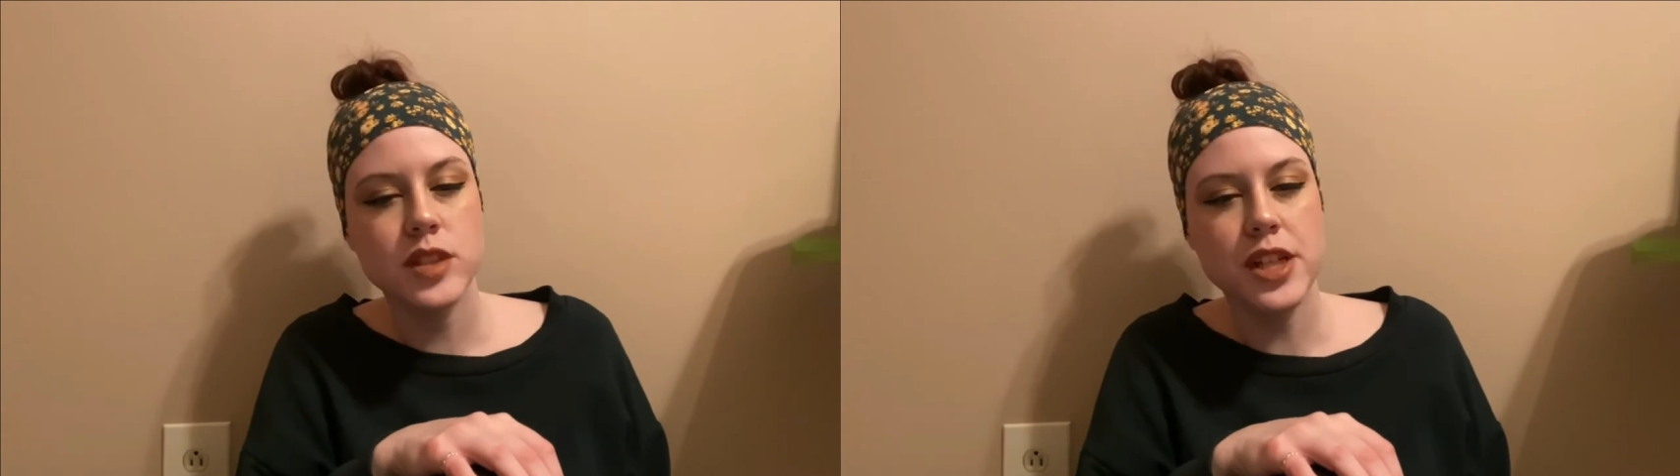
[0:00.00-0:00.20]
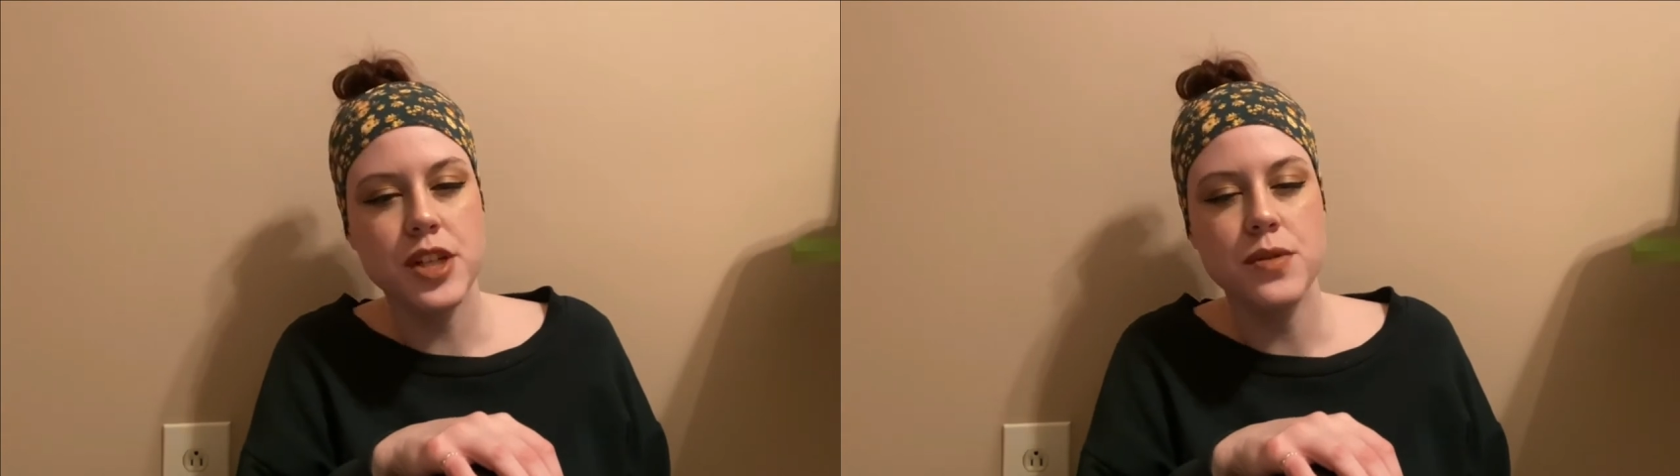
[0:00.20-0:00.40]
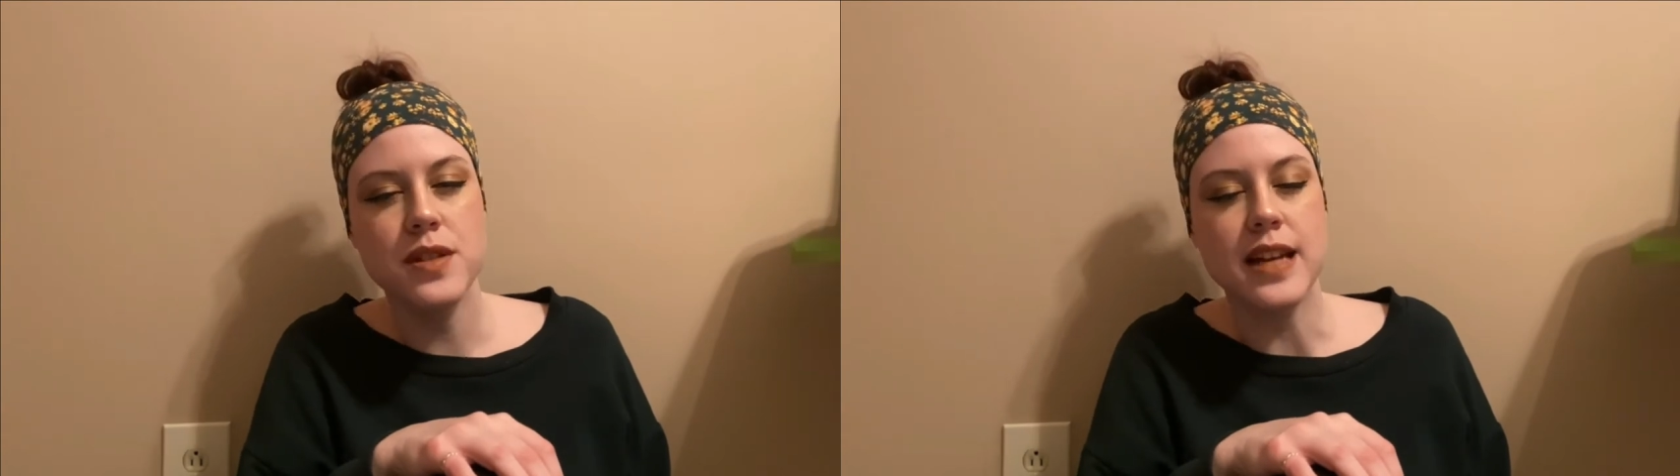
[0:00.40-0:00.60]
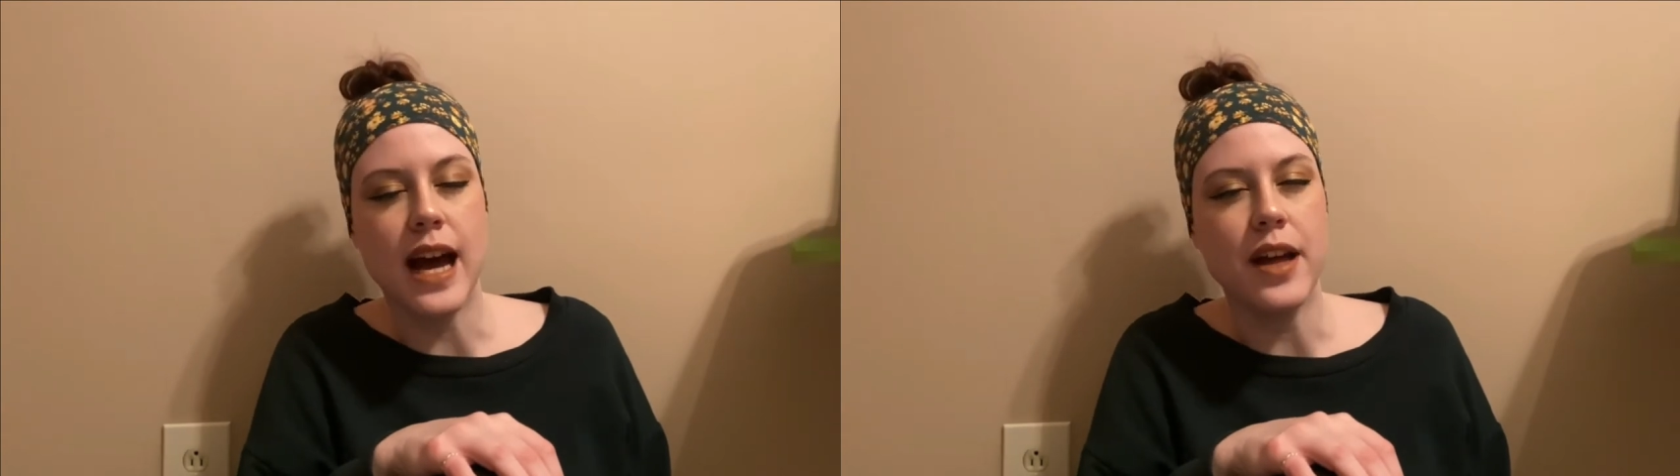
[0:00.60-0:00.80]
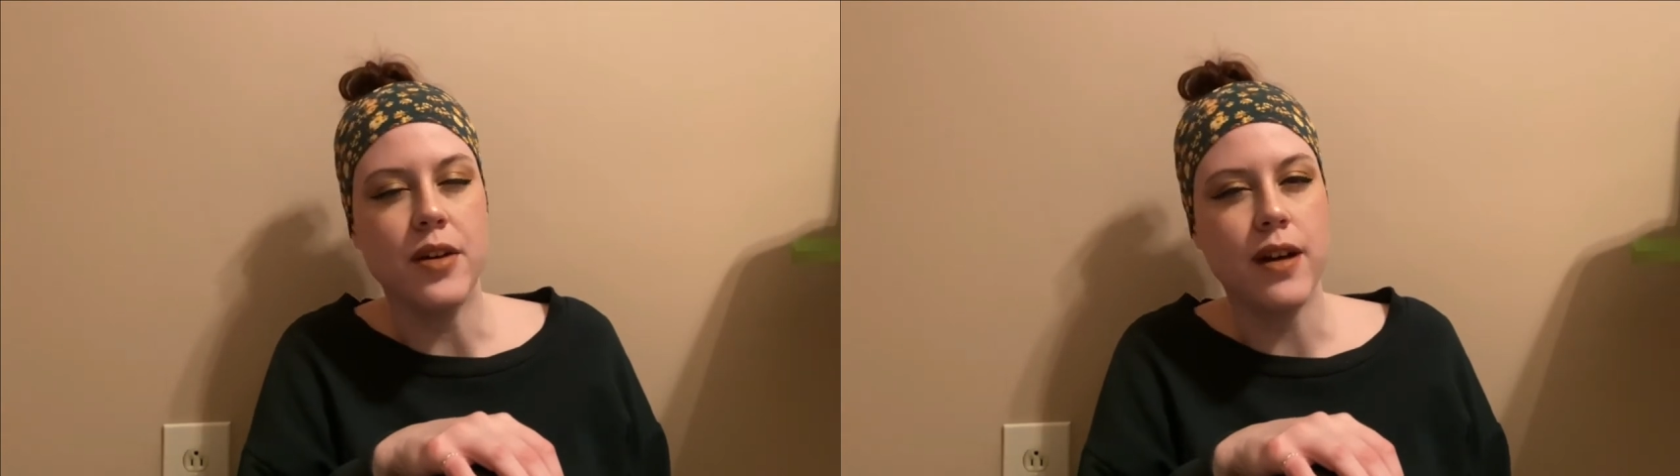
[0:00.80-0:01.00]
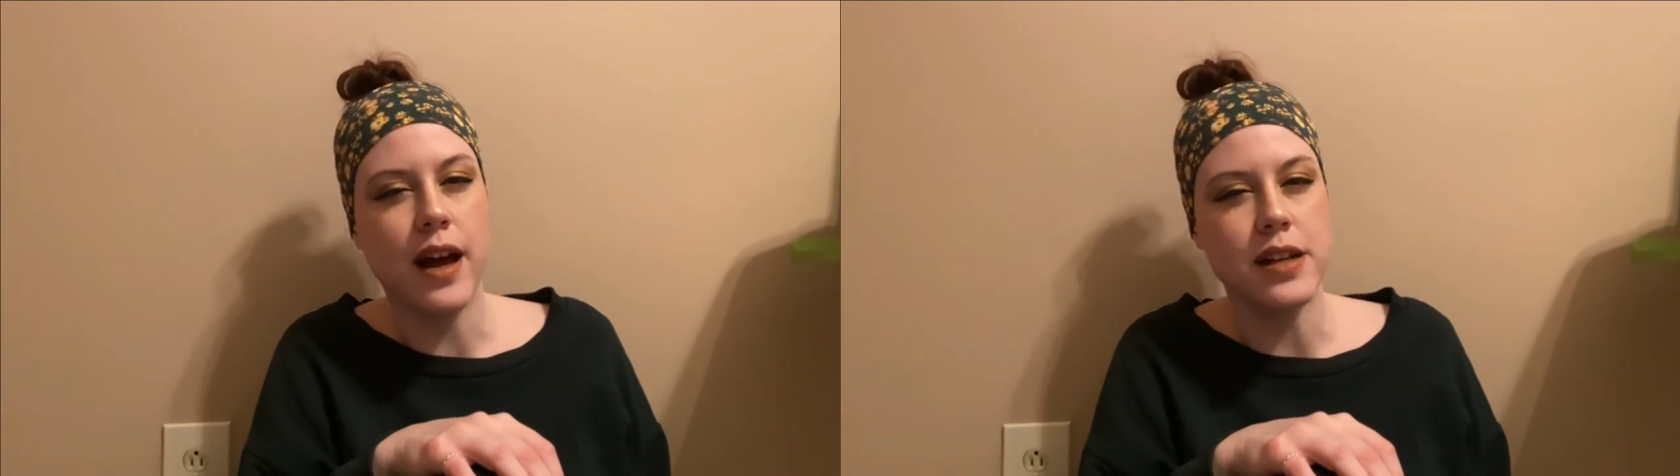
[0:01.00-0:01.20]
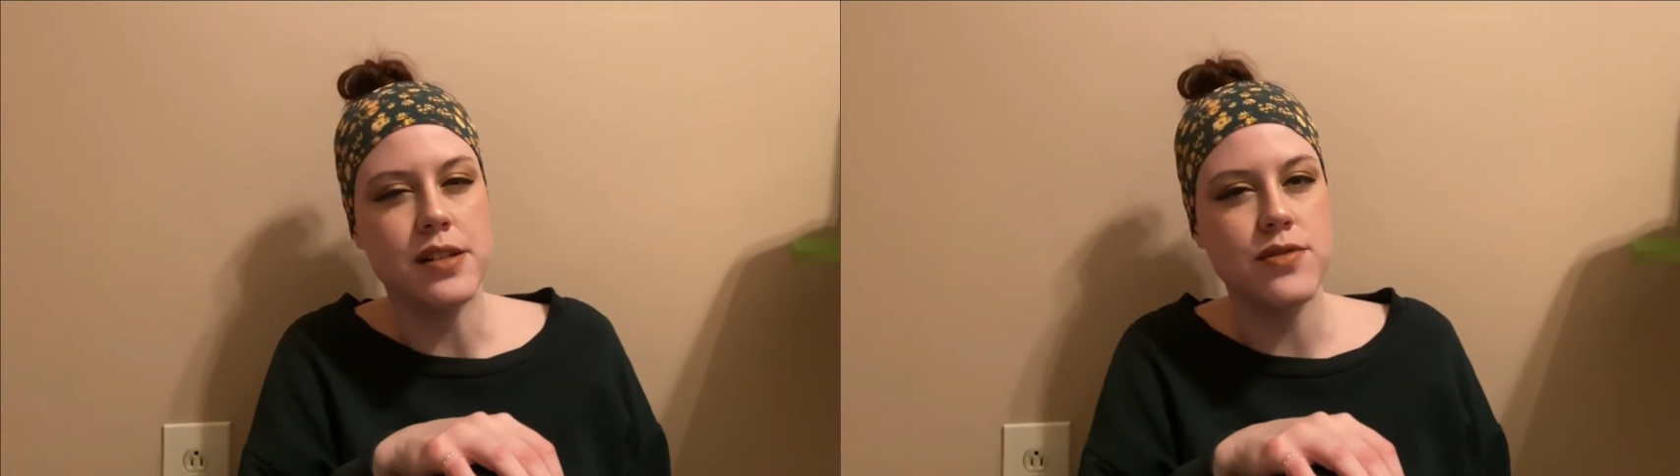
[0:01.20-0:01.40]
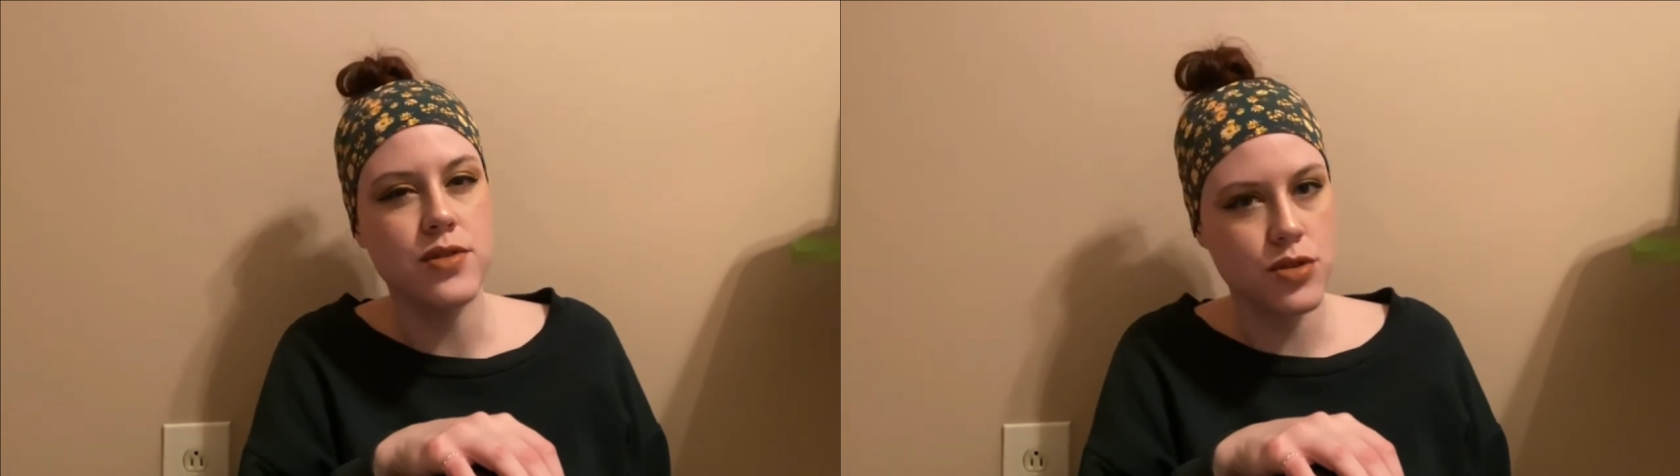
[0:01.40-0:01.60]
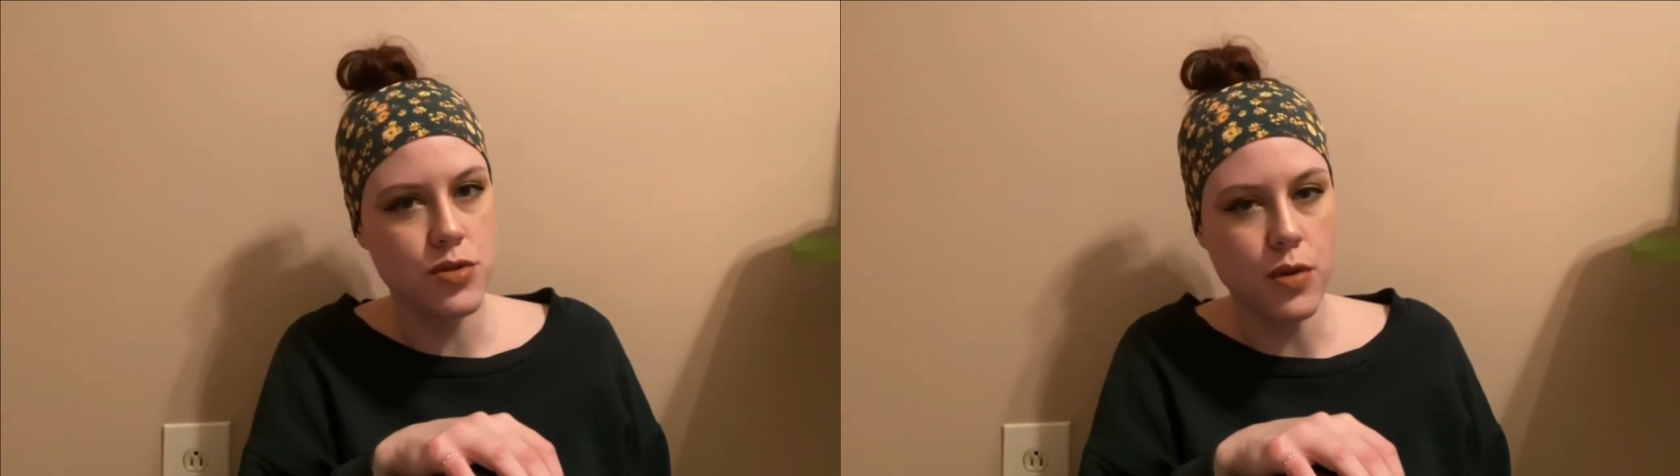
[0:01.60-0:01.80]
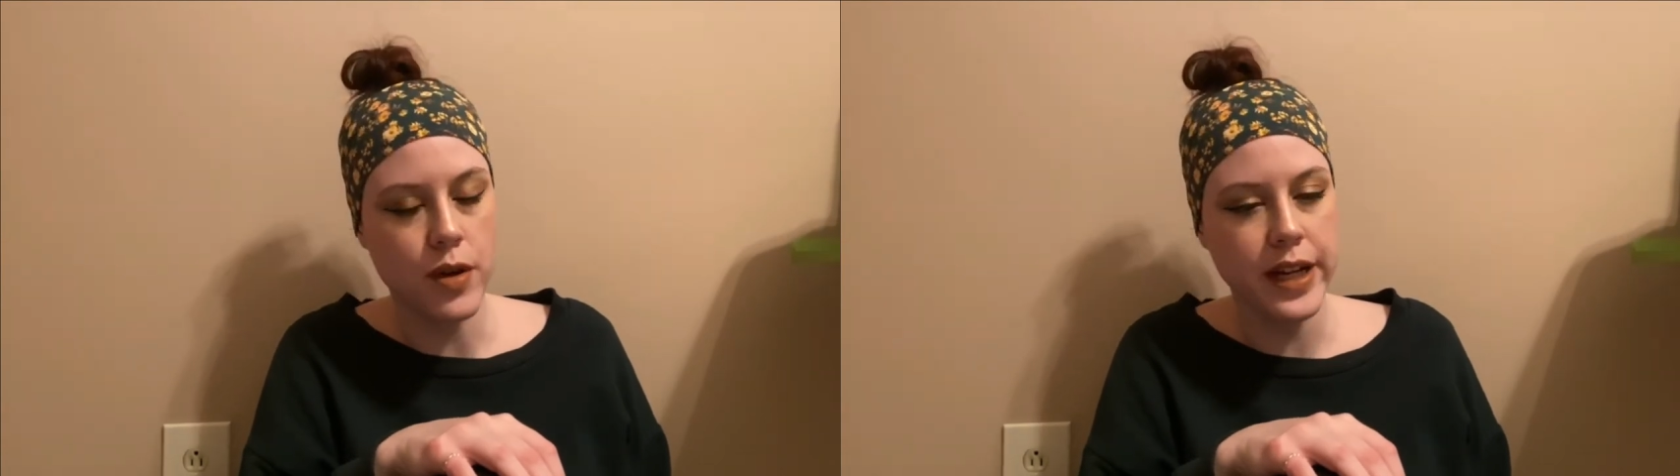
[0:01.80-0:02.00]
new style kind of
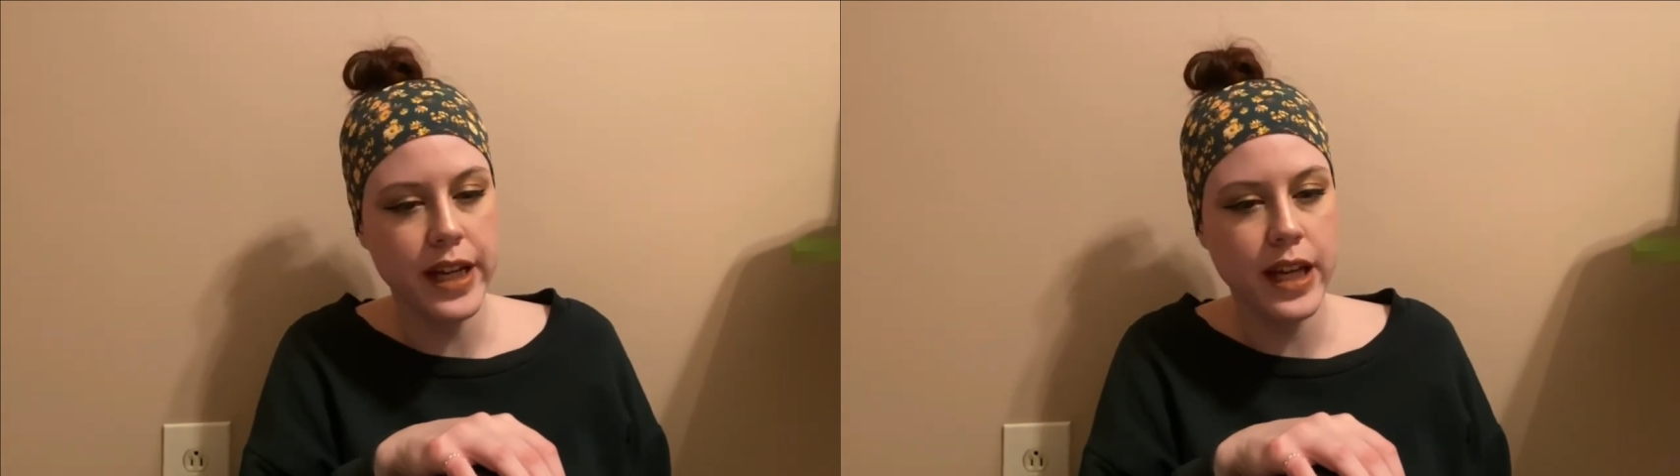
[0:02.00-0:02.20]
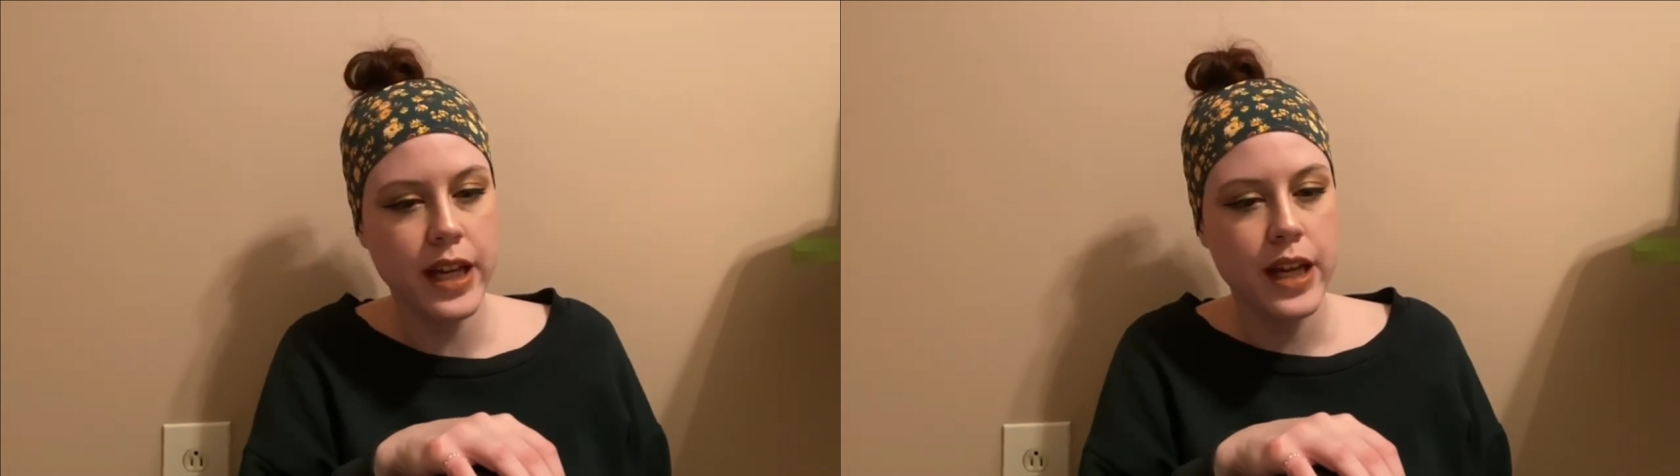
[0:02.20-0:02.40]
story.